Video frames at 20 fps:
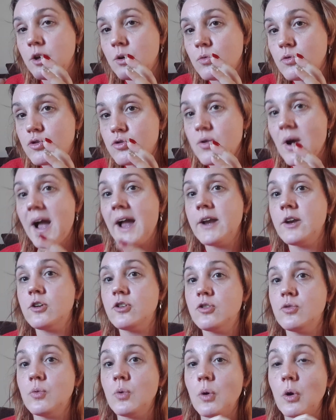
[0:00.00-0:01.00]
try
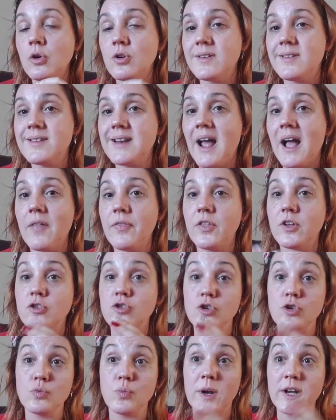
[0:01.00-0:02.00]
to understand that
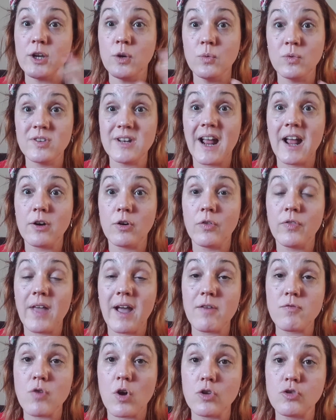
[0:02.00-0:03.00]
just when you stand on
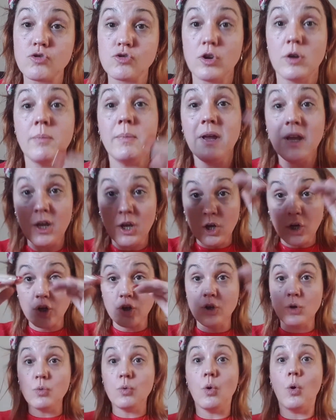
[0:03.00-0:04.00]
that rostrum,
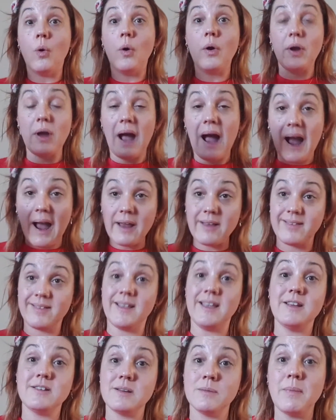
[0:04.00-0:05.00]
you go. I
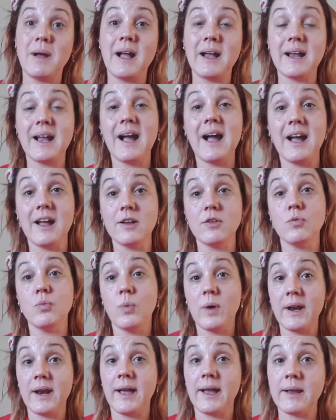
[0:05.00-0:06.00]
say to my guides,
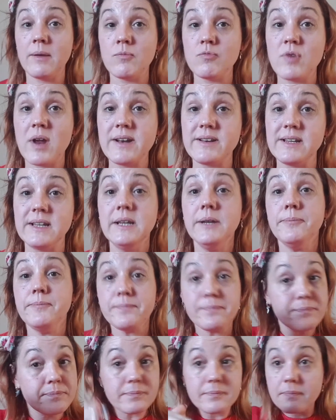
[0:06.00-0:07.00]
when I am ready,
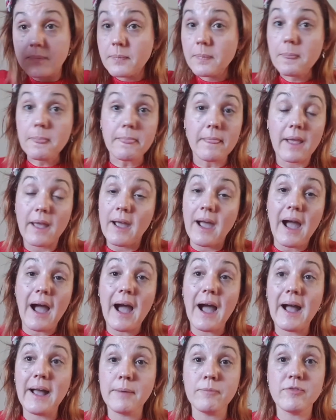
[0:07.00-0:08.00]

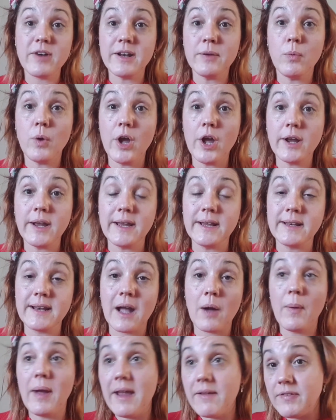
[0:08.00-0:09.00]
I'm ready working.
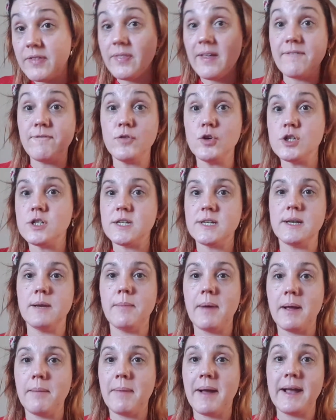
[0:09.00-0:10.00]
Now, everything that floods into
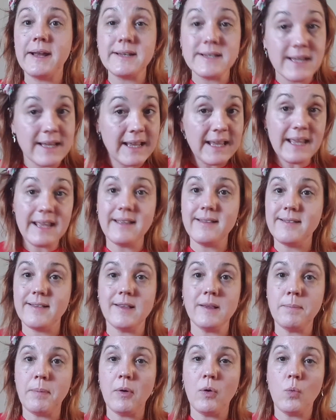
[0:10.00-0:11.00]
my mind is the
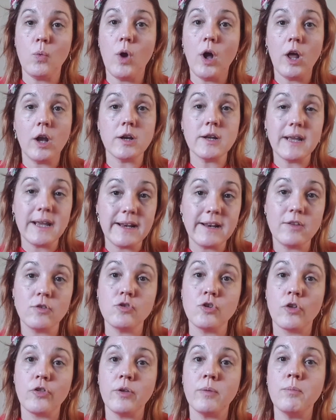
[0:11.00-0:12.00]
spirit world. It is
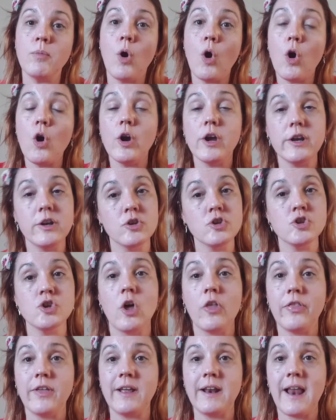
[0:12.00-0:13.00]
nothing more, it is
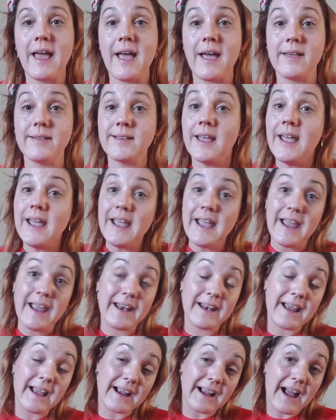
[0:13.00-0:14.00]
nothing less.
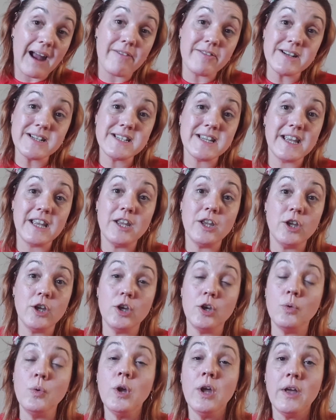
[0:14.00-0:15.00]
And I guarantee
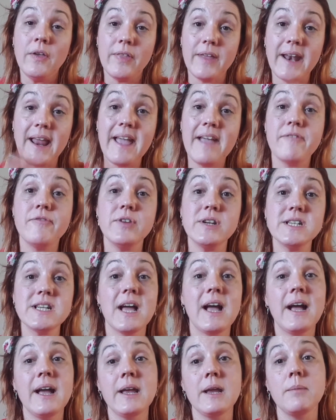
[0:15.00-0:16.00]
you that every
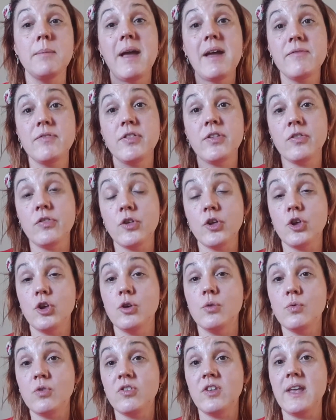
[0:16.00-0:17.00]
time, everything that
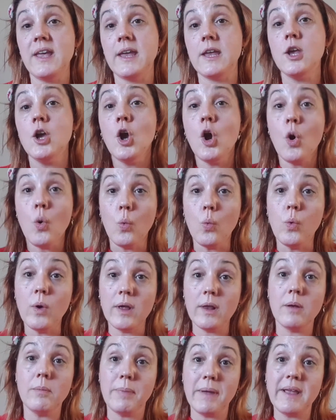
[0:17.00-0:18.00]
you see
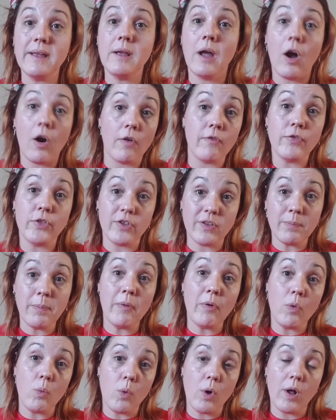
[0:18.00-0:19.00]
will be of the
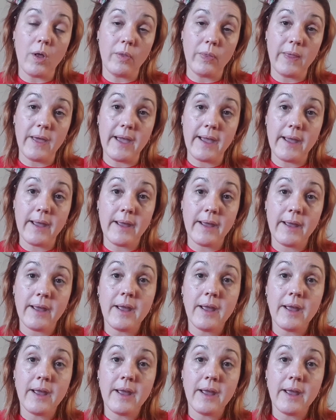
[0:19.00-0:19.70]
spirit world there.